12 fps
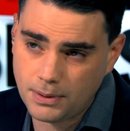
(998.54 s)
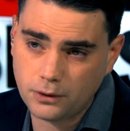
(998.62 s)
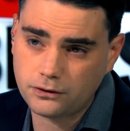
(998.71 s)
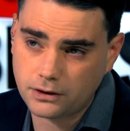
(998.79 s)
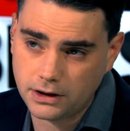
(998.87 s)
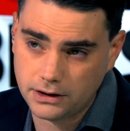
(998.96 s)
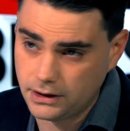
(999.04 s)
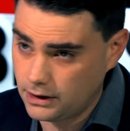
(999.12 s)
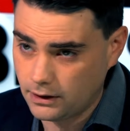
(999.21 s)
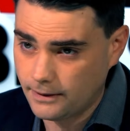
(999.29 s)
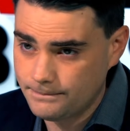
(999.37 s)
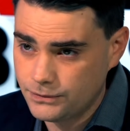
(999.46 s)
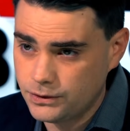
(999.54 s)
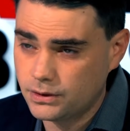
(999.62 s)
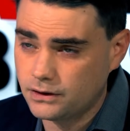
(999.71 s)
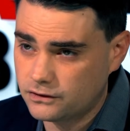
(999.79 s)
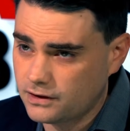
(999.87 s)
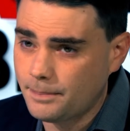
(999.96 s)
post Clinton era. You
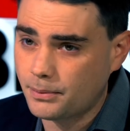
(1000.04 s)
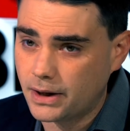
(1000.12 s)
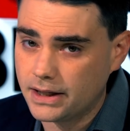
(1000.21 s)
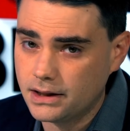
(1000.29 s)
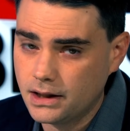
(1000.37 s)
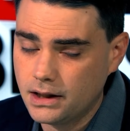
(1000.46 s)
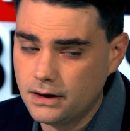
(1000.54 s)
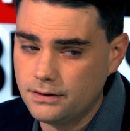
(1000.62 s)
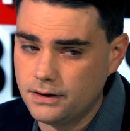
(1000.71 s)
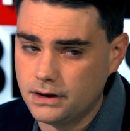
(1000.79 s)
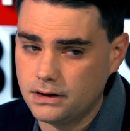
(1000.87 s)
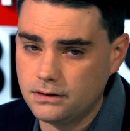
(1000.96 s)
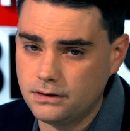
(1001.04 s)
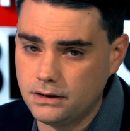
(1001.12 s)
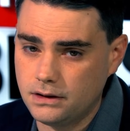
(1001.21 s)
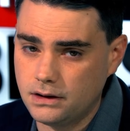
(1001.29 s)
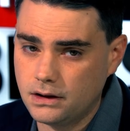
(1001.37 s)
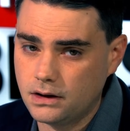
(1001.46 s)
can separate the,
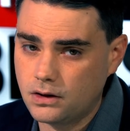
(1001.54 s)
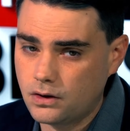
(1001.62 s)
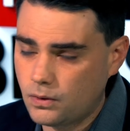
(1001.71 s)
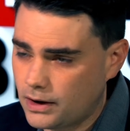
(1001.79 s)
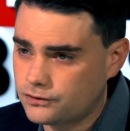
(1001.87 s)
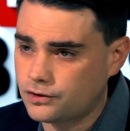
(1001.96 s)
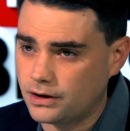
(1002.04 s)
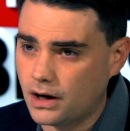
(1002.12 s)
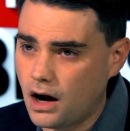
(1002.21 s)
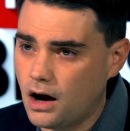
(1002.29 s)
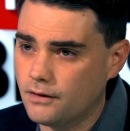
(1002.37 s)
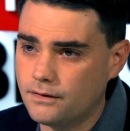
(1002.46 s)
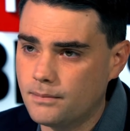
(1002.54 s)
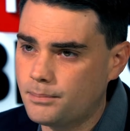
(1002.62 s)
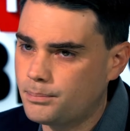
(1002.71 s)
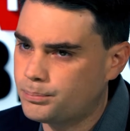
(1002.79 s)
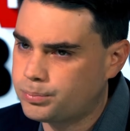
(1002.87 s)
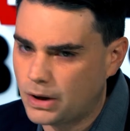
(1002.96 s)
the question of
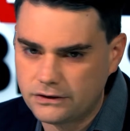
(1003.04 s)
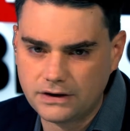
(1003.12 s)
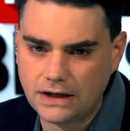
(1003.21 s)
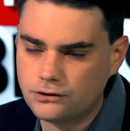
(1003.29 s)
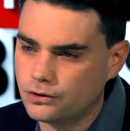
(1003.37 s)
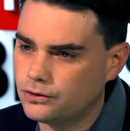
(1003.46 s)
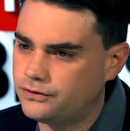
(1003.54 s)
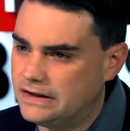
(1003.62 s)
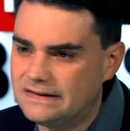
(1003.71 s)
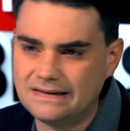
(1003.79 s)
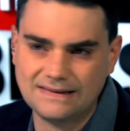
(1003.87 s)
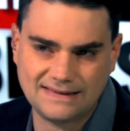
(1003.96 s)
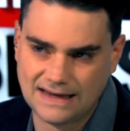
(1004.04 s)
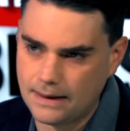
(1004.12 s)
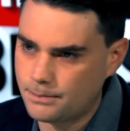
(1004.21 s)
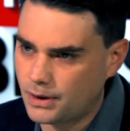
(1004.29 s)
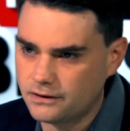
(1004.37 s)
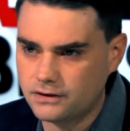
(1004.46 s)
presidential decency
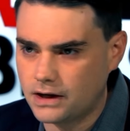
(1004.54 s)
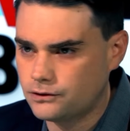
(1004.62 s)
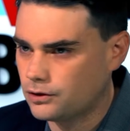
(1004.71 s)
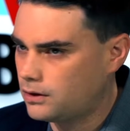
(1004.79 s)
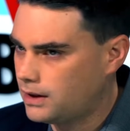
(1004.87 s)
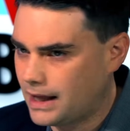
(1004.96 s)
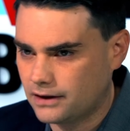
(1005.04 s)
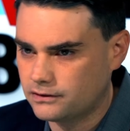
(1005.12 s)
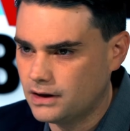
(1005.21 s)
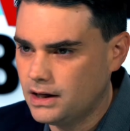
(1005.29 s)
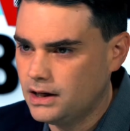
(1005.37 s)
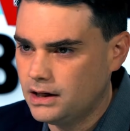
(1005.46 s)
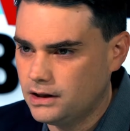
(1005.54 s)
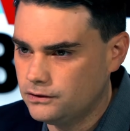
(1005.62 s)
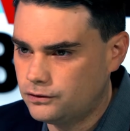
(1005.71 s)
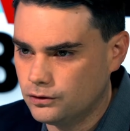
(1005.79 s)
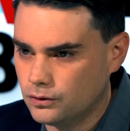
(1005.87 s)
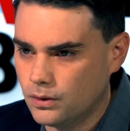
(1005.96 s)
and presidential class
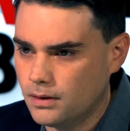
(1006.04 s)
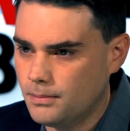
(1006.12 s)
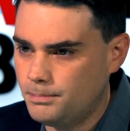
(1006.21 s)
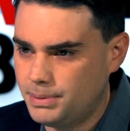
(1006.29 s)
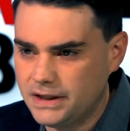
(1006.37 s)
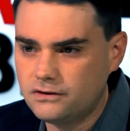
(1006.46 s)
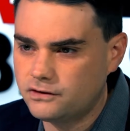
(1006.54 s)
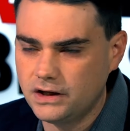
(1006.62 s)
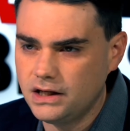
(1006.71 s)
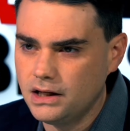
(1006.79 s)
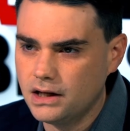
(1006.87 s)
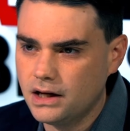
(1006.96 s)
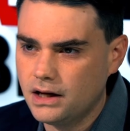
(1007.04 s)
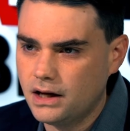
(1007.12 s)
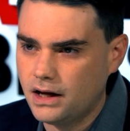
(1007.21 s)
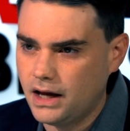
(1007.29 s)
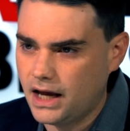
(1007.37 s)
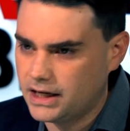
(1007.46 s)
into BC
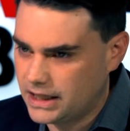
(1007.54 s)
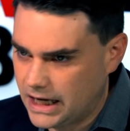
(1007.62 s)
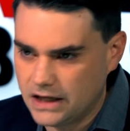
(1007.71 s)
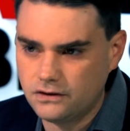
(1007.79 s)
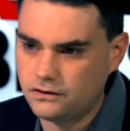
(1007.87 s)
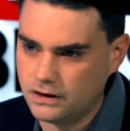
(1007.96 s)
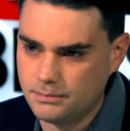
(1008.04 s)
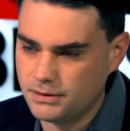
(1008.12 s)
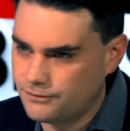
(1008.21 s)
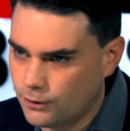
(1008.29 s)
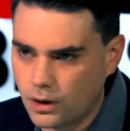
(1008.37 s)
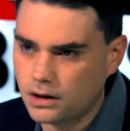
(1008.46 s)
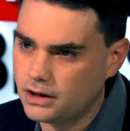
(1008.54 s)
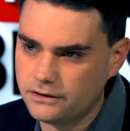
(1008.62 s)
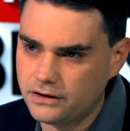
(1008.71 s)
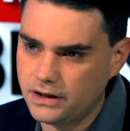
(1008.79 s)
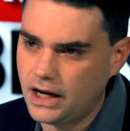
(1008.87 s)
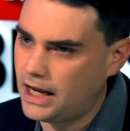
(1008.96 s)
and AC, before
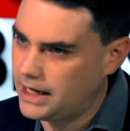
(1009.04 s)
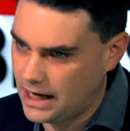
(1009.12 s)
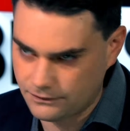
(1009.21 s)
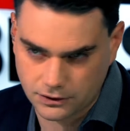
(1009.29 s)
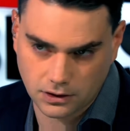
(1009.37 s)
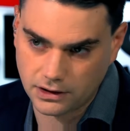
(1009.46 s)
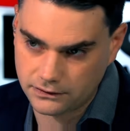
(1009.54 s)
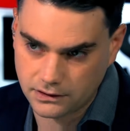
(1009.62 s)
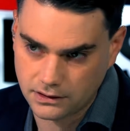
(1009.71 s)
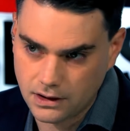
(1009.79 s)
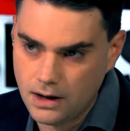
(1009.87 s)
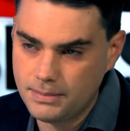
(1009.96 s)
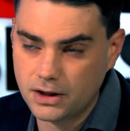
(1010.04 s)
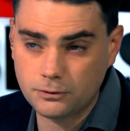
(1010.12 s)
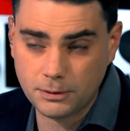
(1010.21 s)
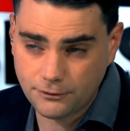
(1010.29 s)
Clinton and after Clinton. Because